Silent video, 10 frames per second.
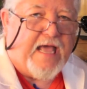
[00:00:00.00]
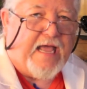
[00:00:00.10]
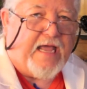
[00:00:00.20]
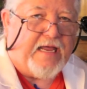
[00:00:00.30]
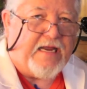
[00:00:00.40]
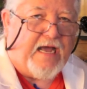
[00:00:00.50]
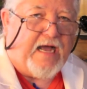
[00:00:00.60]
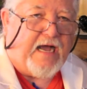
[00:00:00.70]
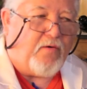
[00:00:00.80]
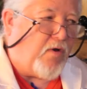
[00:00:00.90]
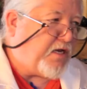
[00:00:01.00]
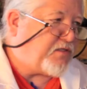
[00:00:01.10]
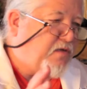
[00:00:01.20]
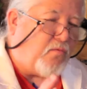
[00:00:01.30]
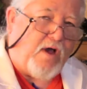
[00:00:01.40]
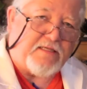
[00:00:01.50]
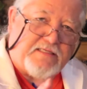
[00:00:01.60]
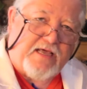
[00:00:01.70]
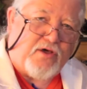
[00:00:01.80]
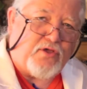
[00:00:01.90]
and I want
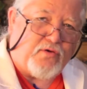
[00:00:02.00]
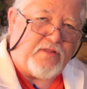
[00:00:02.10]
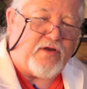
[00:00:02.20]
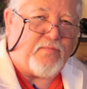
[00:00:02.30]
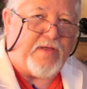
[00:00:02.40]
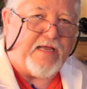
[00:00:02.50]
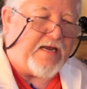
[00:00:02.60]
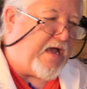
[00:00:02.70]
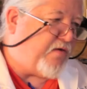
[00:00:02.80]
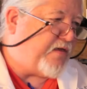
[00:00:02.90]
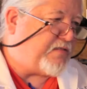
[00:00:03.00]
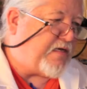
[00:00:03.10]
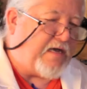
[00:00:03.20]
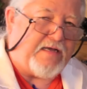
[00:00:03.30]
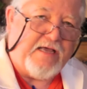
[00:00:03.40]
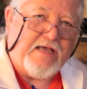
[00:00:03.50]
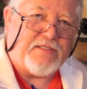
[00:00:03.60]
to tell you a little bit now that